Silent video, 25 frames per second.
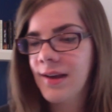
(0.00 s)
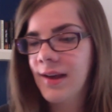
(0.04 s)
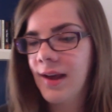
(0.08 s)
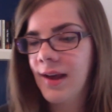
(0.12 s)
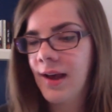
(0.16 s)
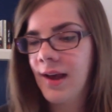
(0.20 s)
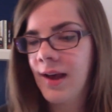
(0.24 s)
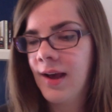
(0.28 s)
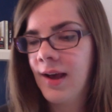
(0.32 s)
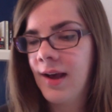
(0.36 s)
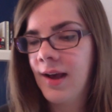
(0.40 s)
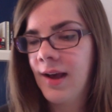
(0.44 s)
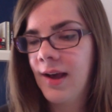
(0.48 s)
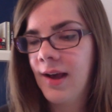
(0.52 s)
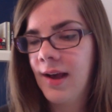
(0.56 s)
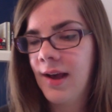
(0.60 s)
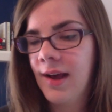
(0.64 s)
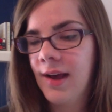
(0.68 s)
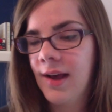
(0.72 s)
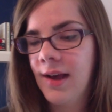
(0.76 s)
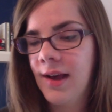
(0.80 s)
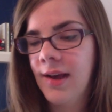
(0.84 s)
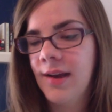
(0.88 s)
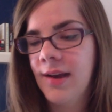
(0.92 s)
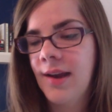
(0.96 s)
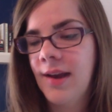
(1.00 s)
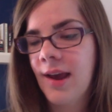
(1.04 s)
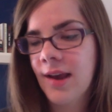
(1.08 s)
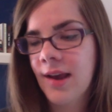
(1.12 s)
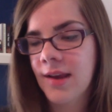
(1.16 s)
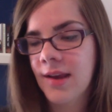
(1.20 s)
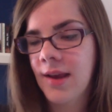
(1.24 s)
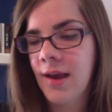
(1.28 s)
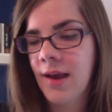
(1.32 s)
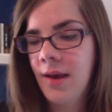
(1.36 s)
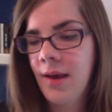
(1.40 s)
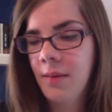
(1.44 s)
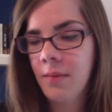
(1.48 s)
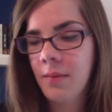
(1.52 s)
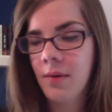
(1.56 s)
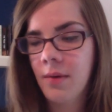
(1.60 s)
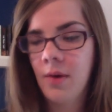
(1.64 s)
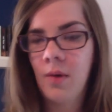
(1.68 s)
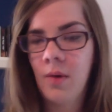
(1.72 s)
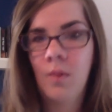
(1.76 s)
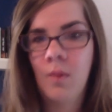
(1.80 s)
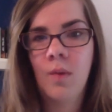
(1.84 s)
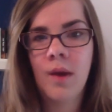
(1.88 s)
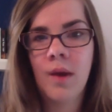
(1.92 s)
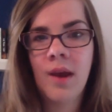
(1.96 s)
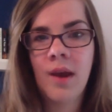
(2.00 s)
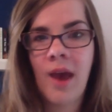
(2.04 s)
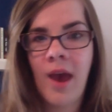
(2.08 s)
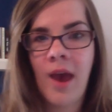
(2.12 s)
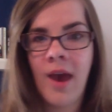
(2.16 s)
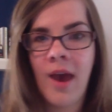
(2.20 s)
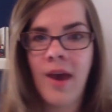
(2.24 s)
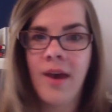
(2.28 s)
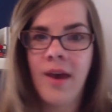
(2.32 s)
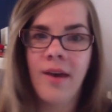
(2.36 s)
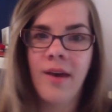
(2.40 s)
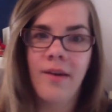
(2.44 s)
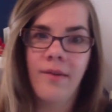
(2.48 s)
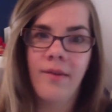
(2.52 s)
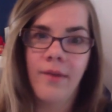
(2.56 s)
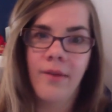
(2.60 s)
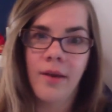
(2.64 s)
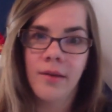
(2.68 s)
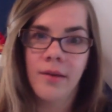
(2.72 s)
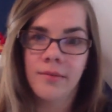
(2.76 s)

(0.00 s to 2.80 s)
Next up, we have